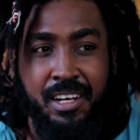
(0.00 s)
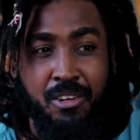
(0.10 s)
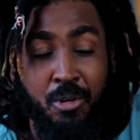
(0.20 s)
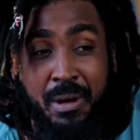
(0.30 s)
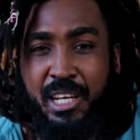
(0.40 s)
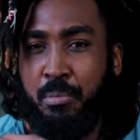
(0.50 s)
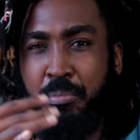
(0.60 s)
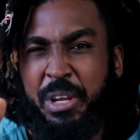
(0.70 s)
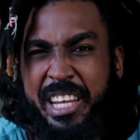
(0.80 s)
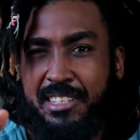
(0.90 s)
go by the
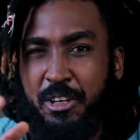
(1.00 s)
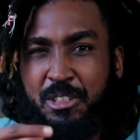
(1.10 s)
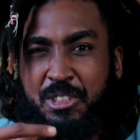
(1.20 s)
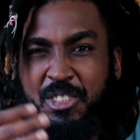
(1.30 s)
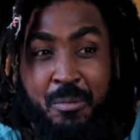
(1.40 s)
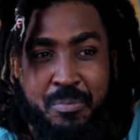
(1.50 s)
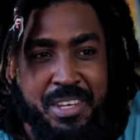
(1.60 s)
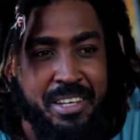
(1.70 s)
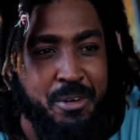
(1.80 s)
beach or something,